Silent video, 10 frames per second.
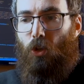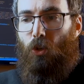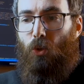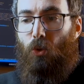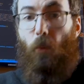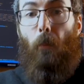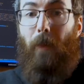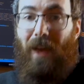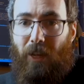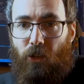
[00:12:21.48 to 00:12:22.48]
to
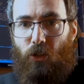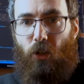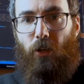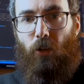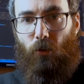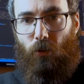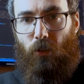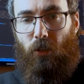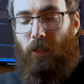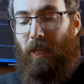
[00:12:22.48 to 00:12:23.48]
manage their
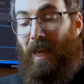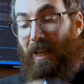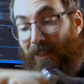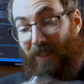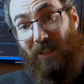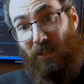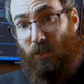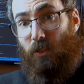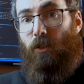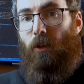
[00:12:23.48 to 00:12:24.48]
content, and
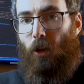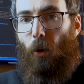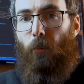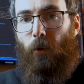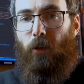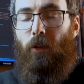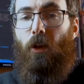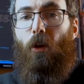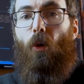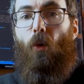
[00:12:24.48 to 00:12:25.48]
this company
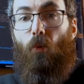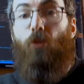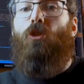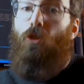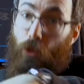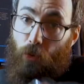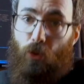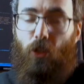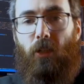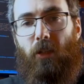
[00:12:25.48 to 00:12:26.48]
was
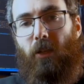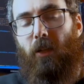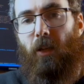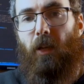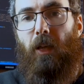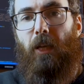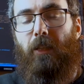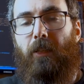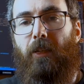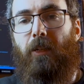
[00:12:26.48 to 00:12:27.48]
using
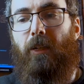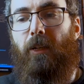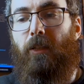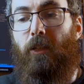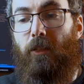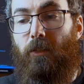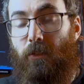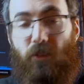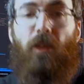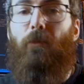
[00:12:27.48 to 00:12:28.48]
their this
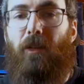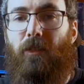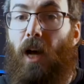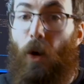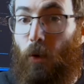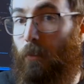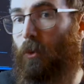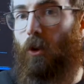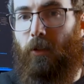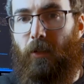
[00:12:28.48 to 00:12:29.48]
CMS, our
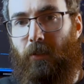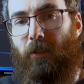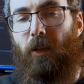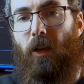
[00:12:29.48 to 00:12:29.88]
product.